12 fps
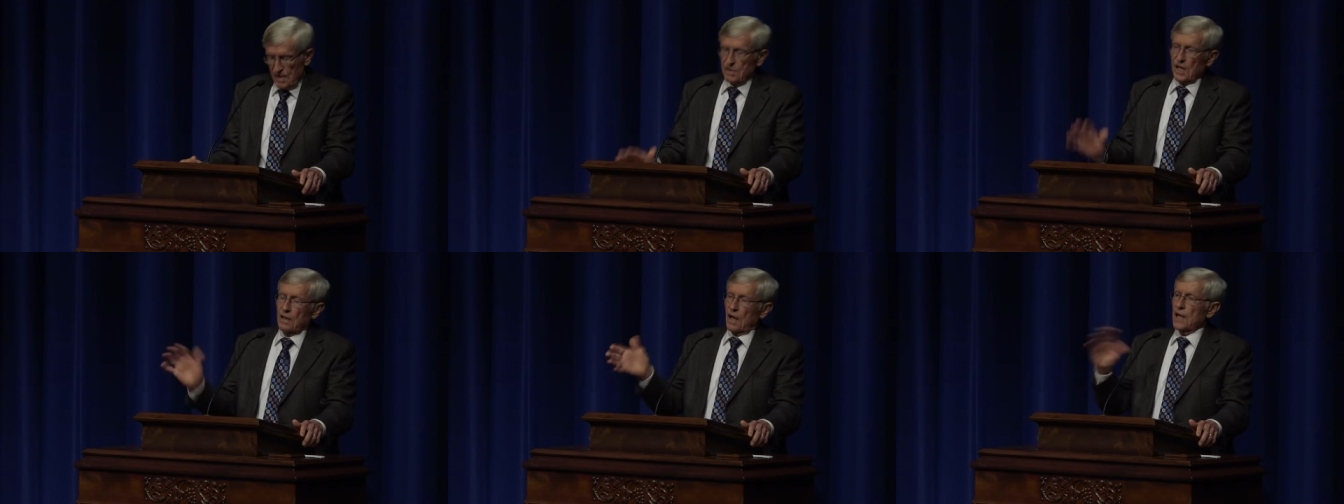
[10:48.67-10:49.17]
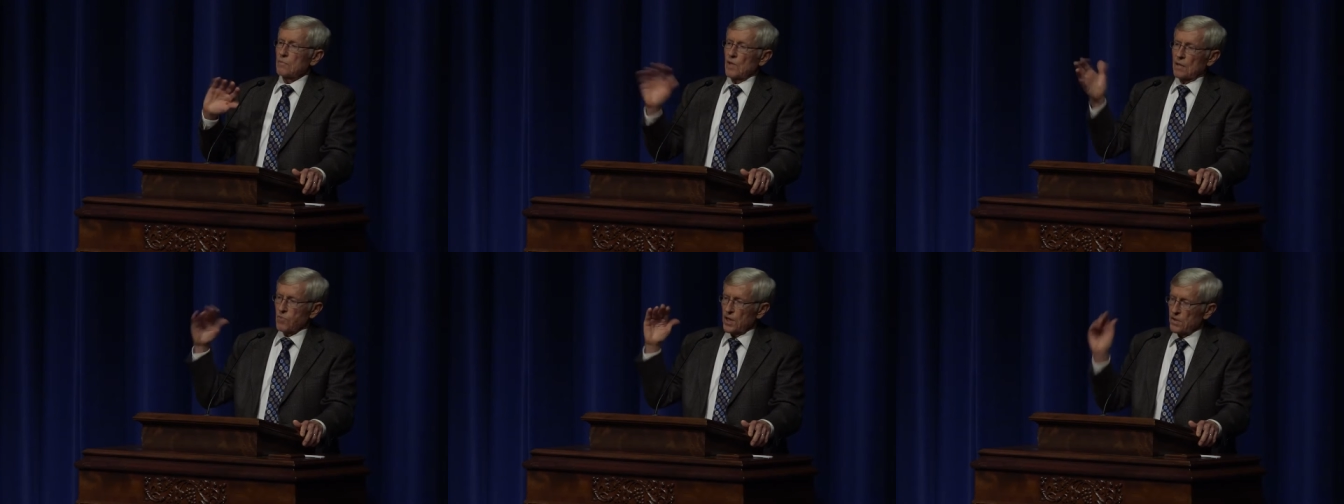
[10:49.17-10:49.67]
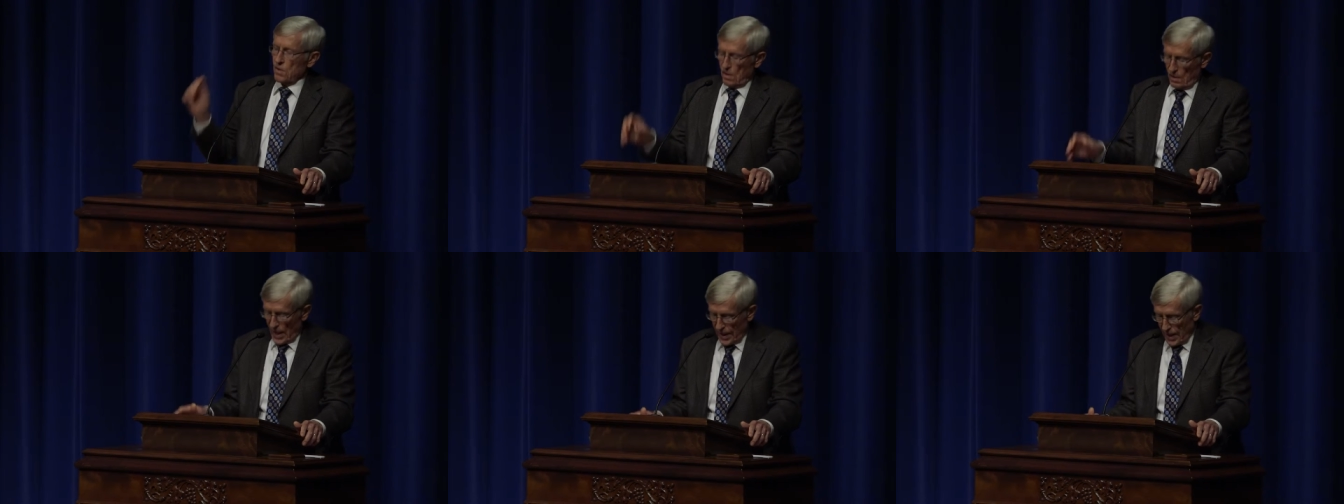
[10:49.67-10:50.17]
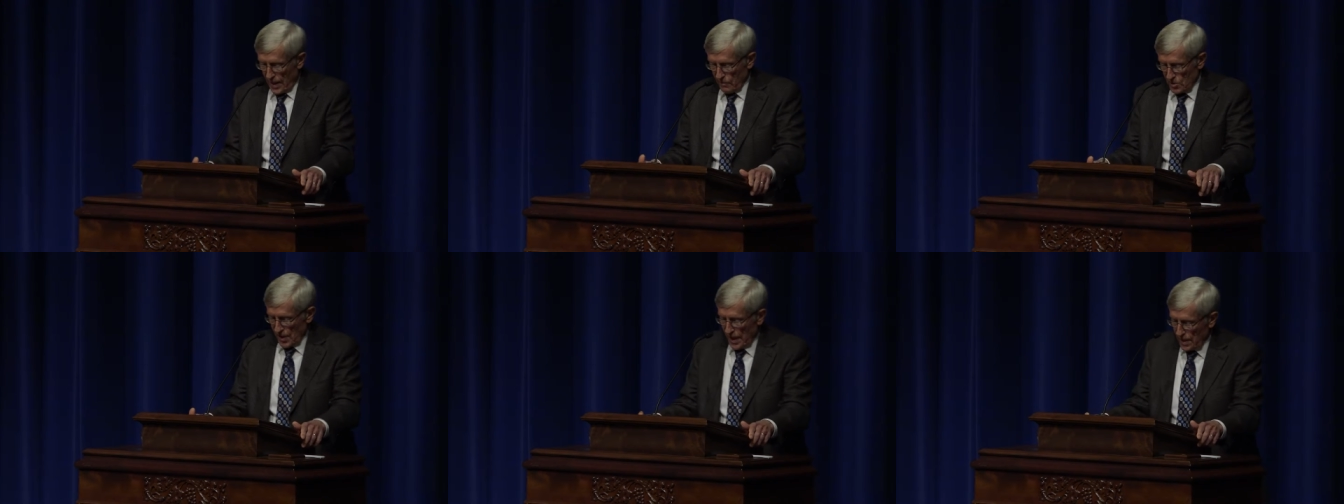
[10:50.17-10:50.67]
kind of like my brother or like I
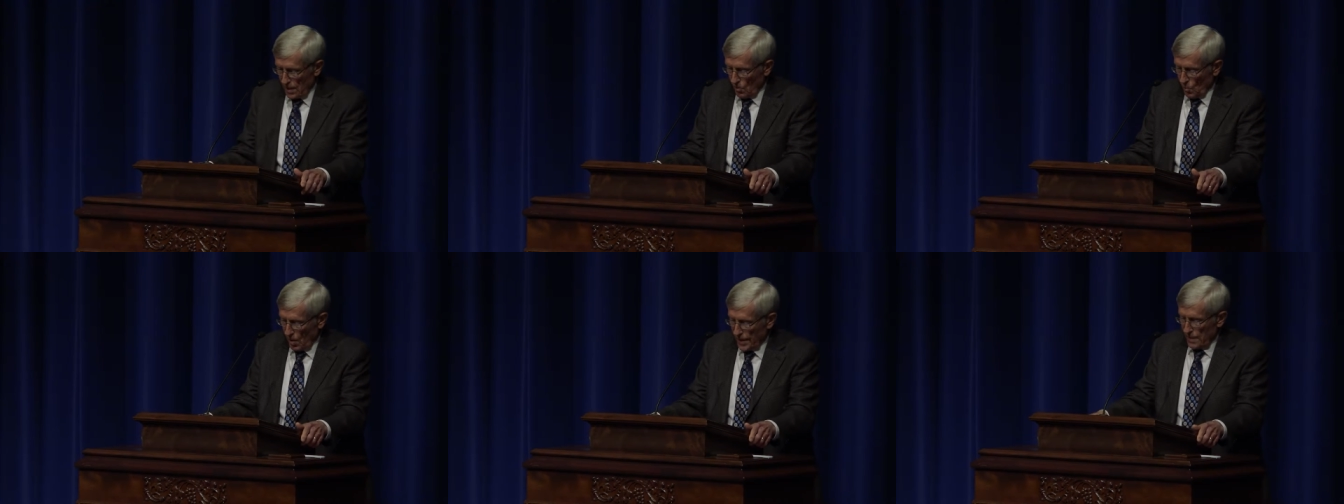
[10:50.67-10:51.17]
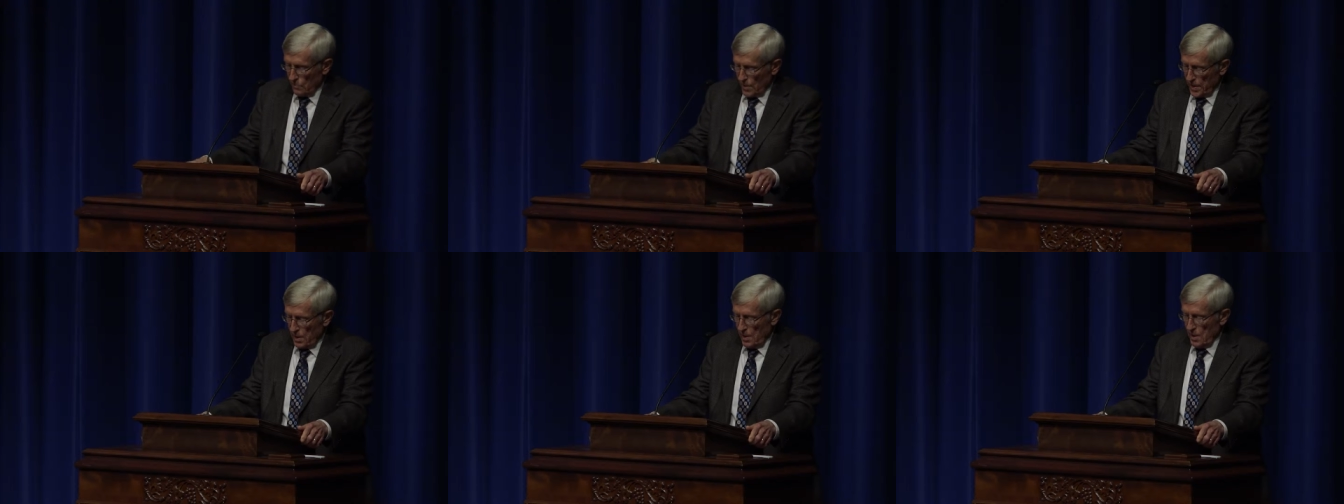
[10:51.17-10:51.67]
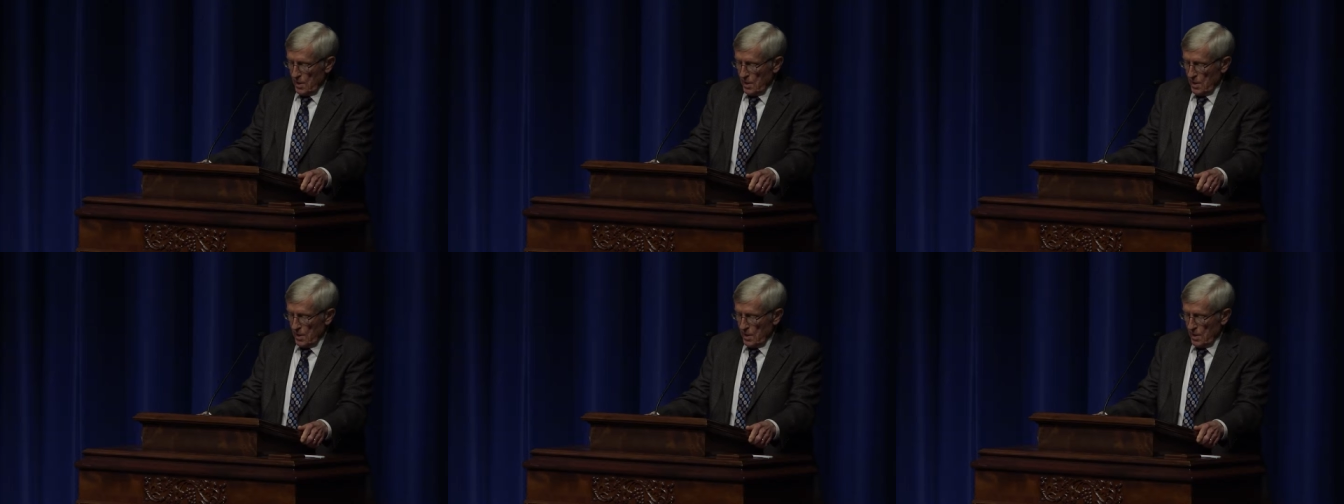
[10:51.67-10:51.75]
was out here working with,